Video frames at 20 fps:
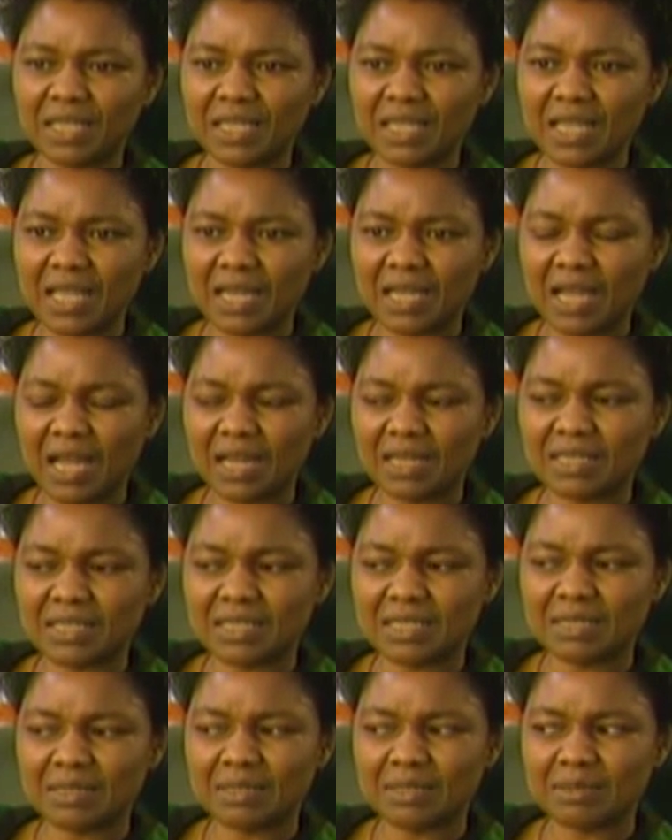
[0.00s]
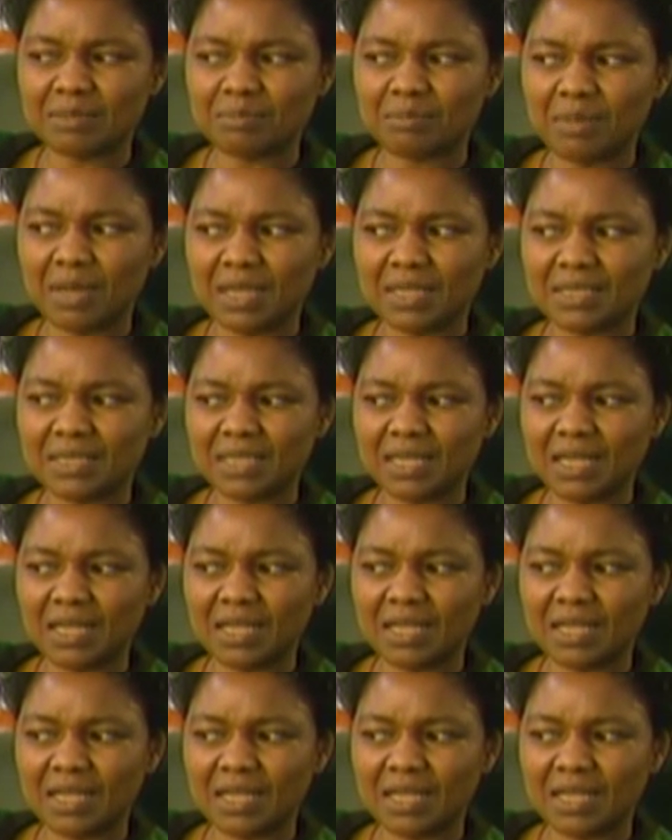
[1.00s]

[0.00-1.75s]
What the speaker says: in the country, but